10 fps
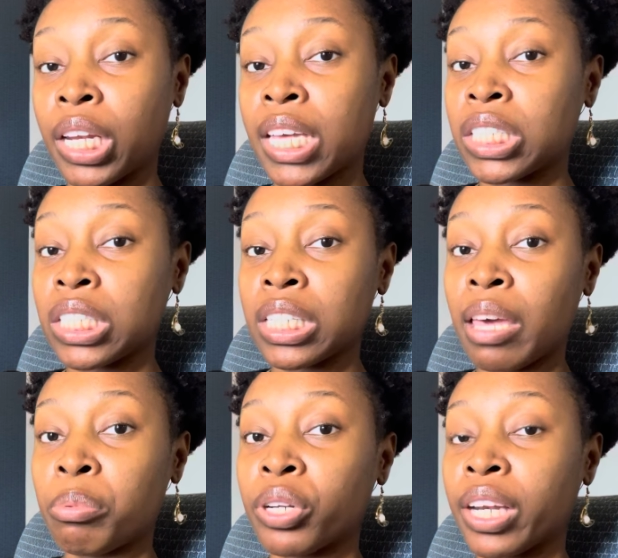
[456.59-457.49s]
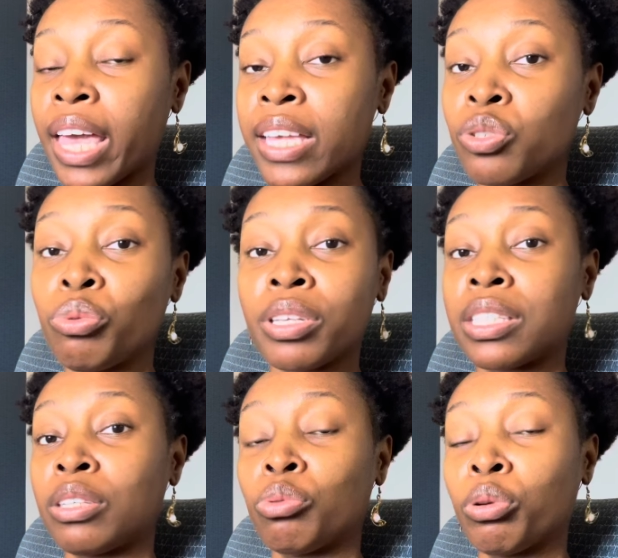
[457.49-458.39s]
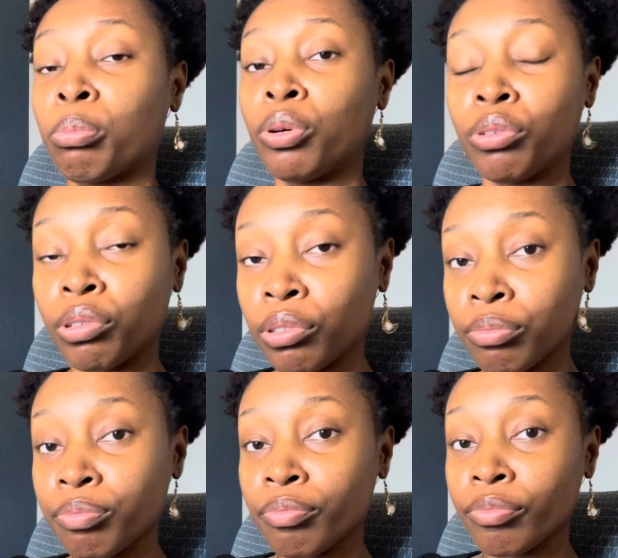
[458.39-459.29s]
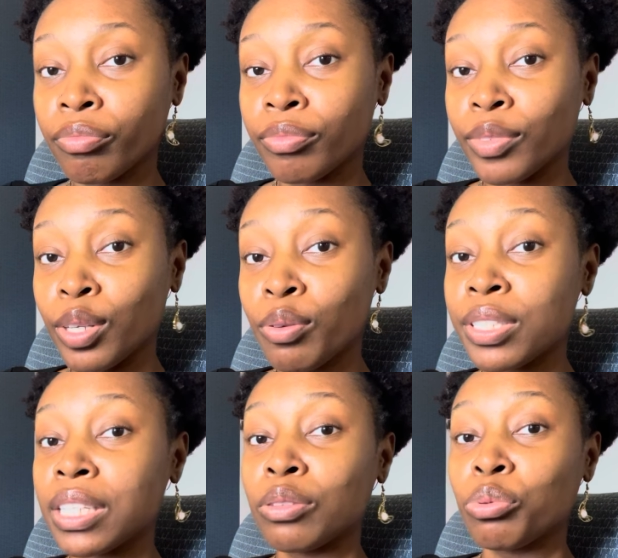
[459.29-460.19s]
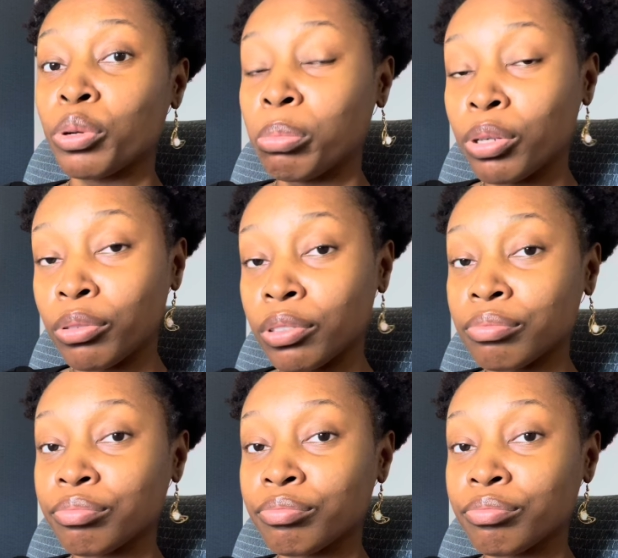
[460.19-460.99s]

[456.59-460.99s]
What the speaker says: let's just label it as you can see through the bull. You can see through the bull.